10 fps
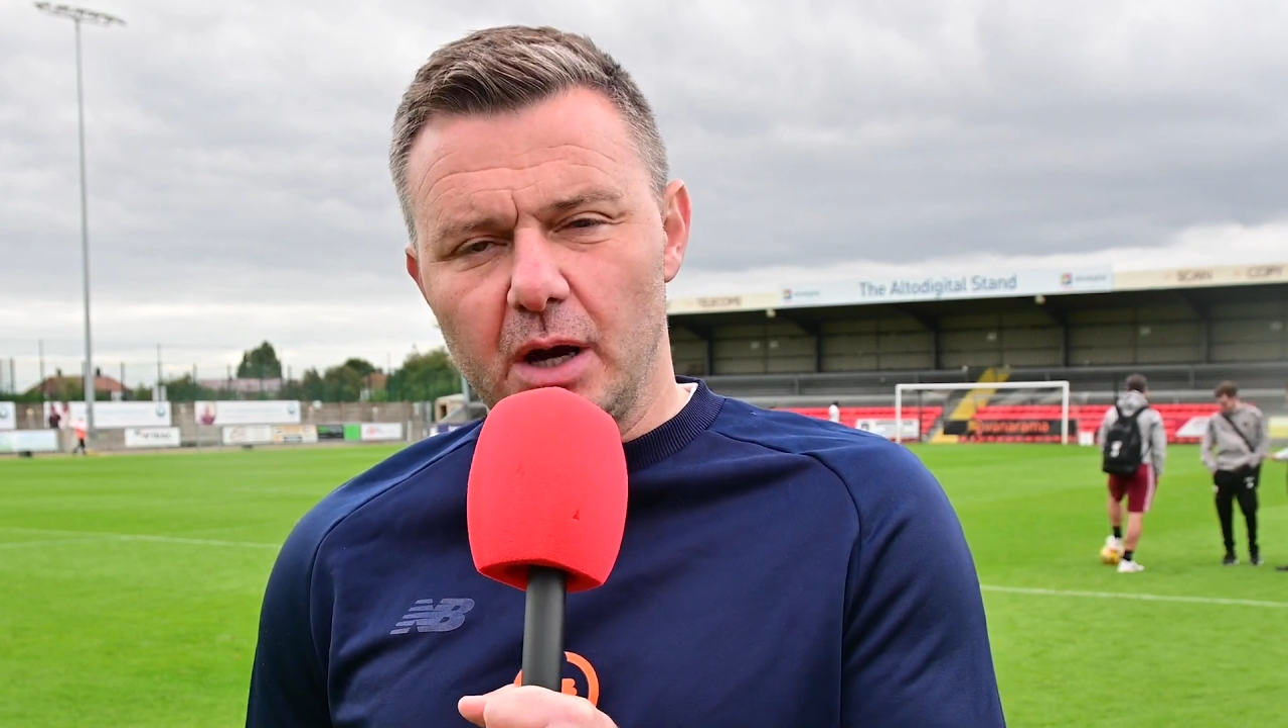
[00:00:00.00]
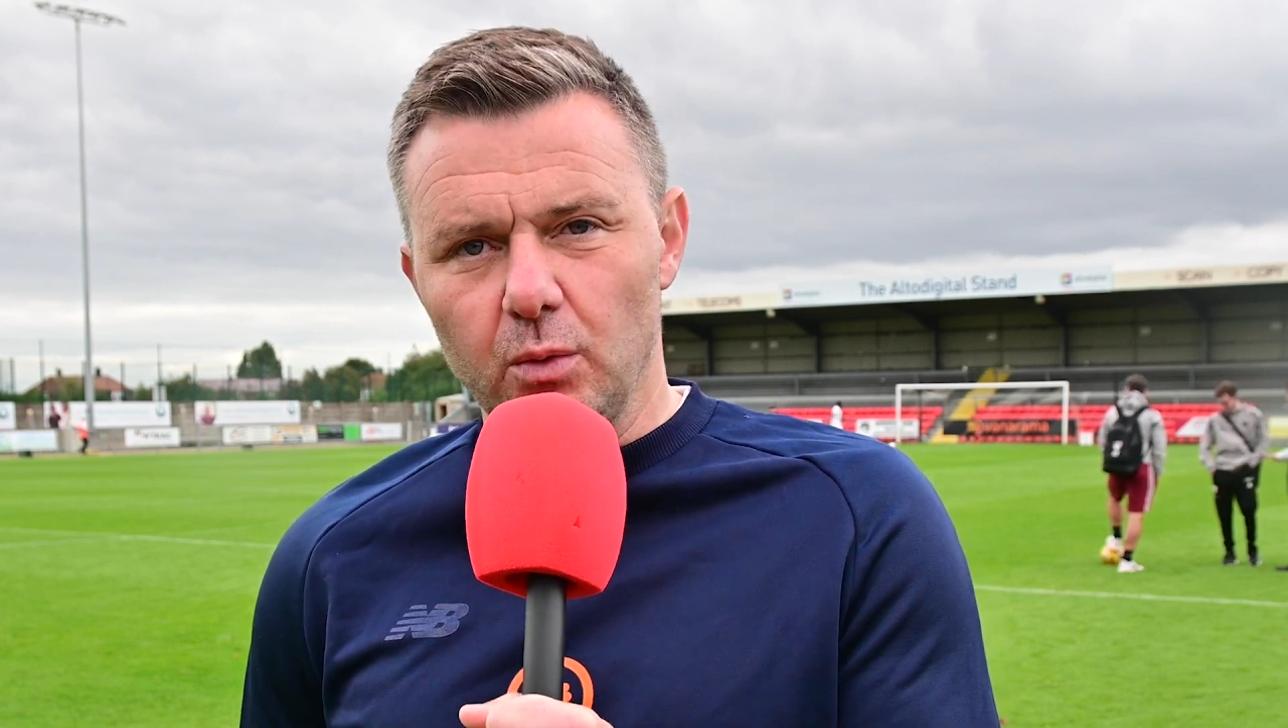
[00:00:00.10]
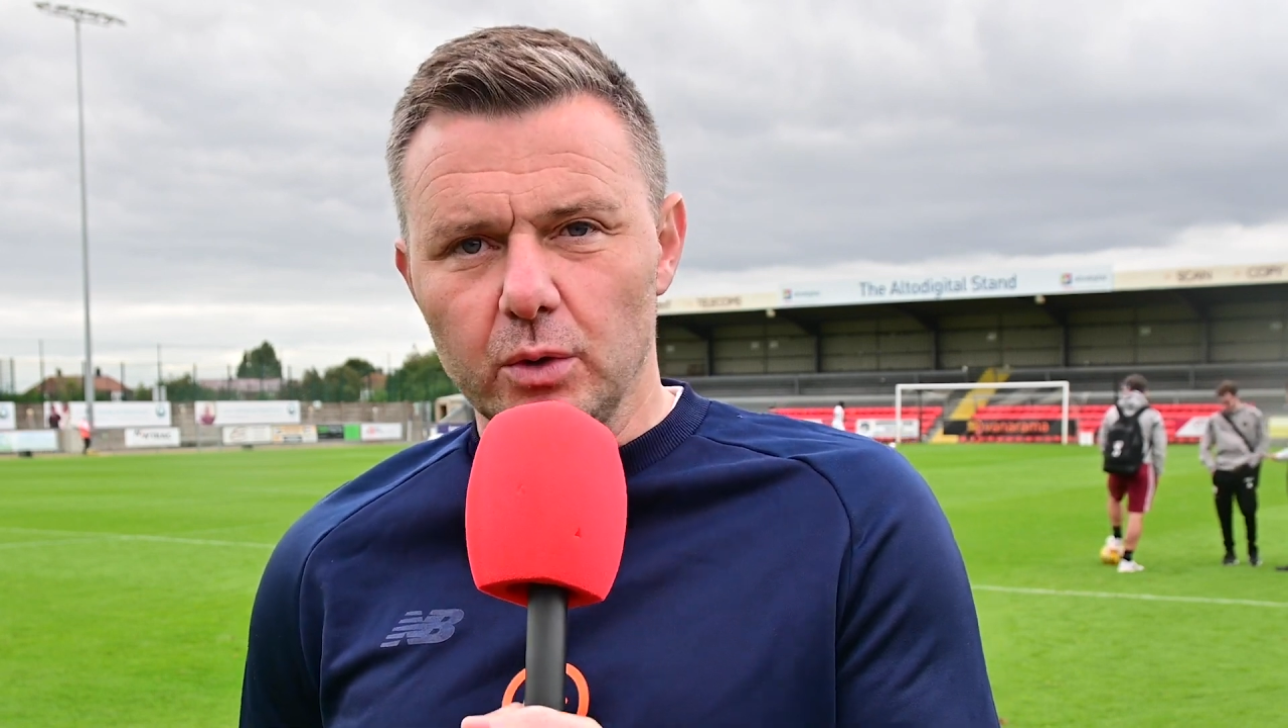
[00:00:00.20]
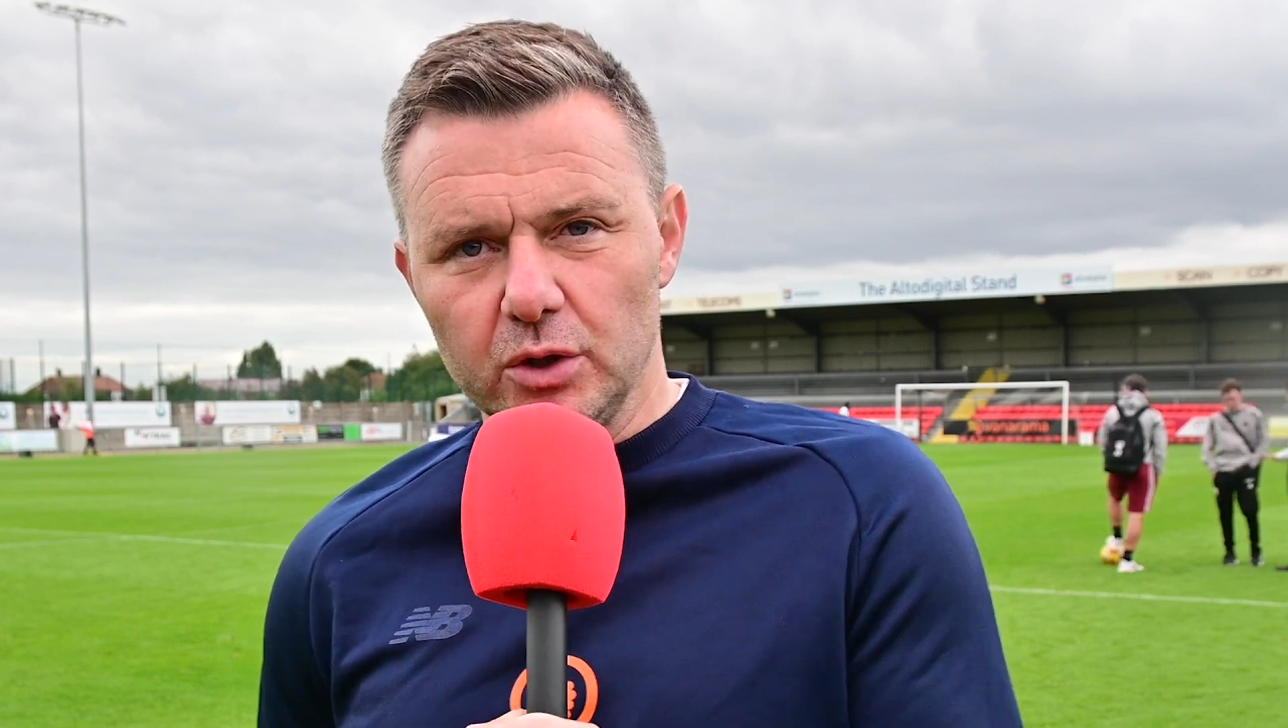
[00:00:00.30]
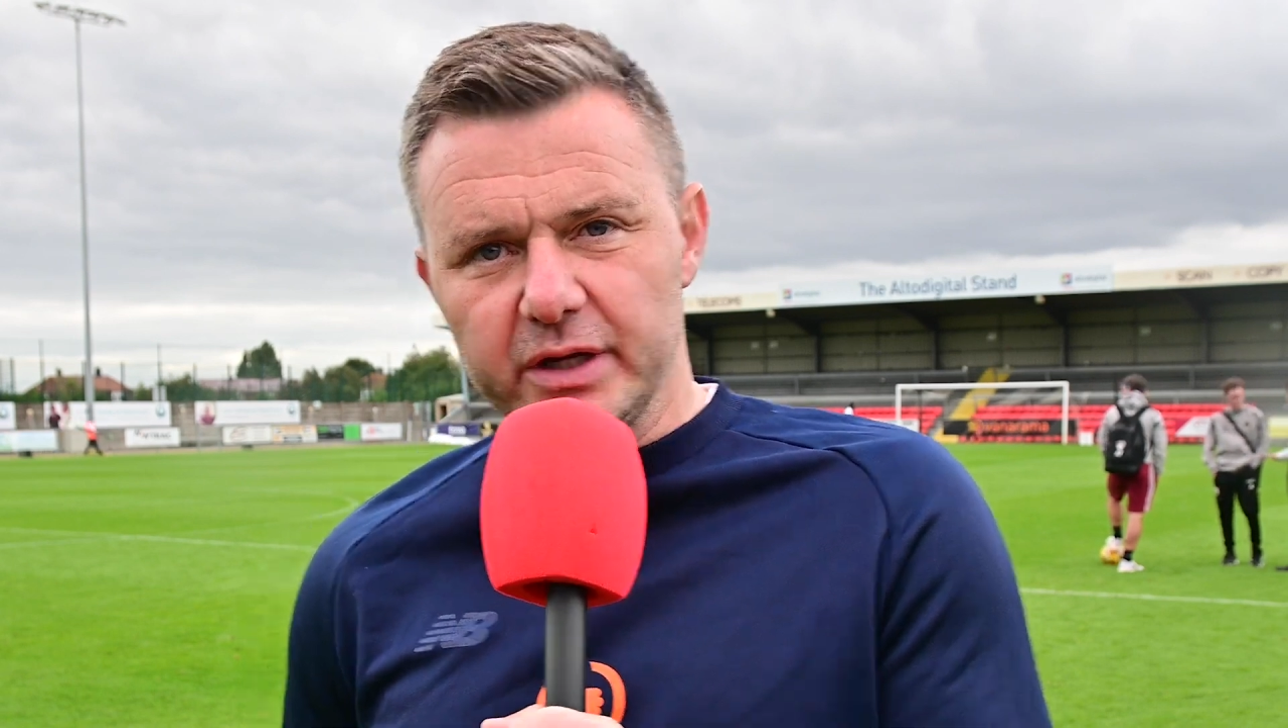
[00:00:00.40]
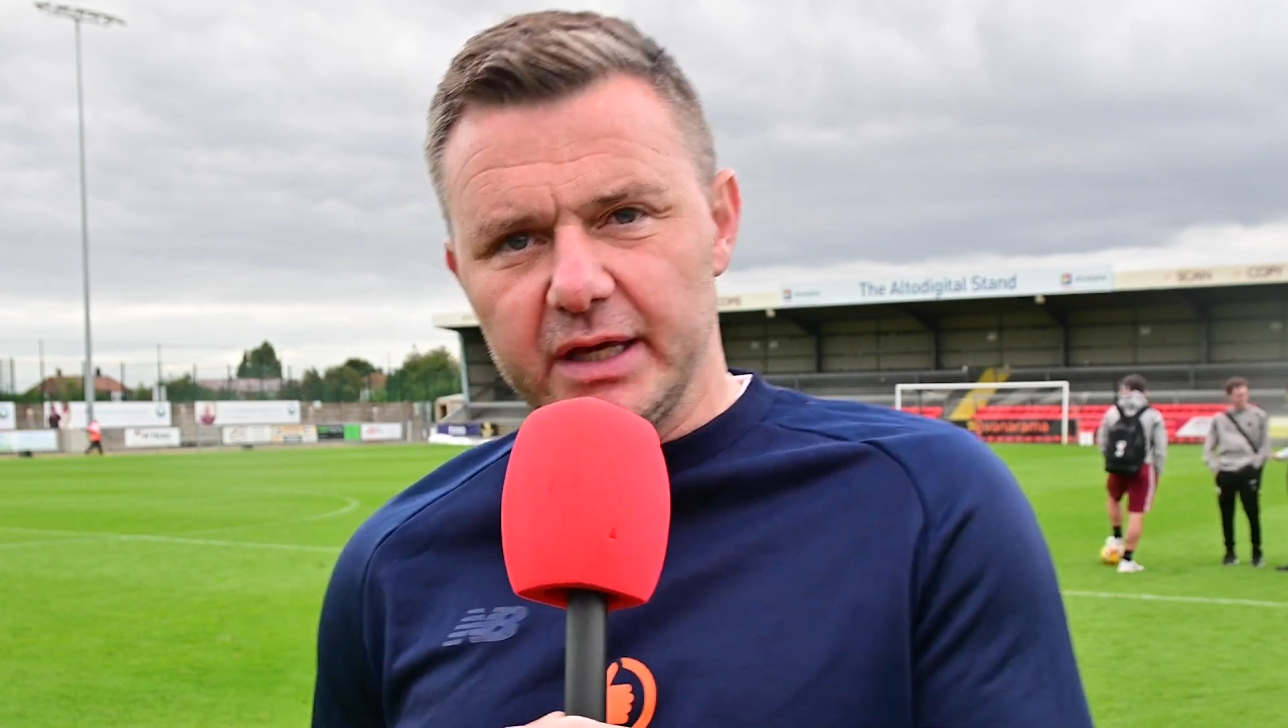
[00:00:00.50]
but I will look